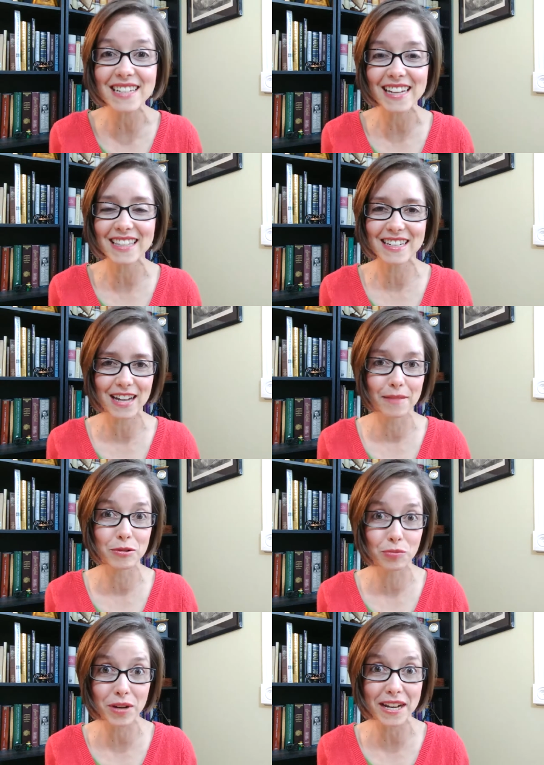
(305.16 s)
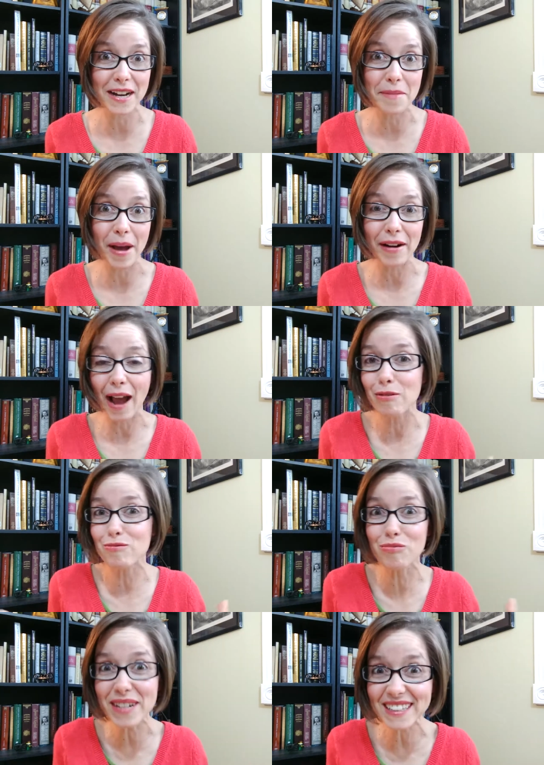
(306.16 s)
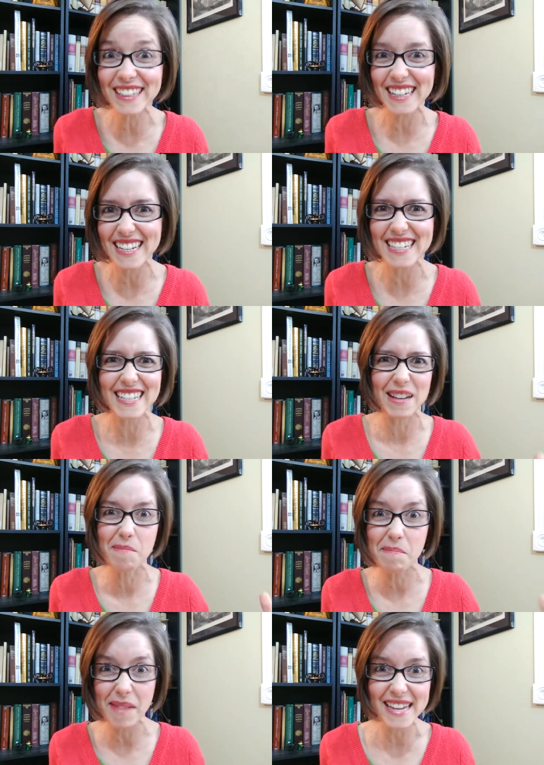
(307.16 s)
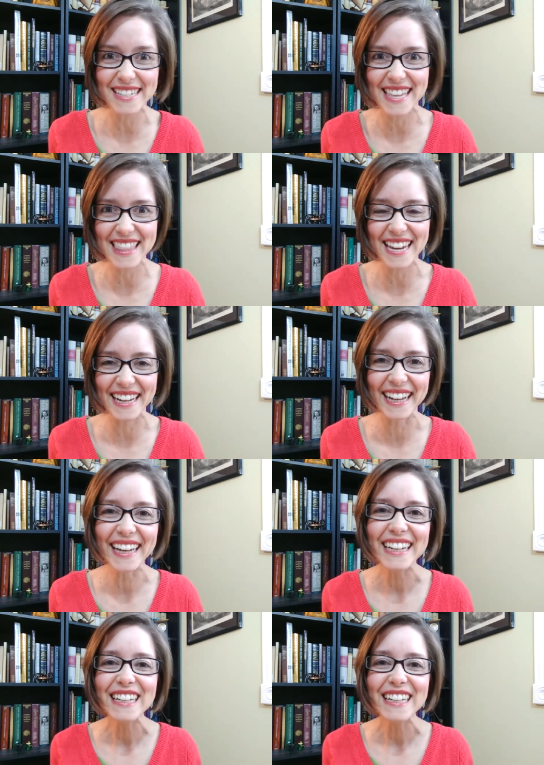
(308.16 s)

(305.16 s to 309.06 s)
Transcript: taken the time to read about how it really is this amazing thing.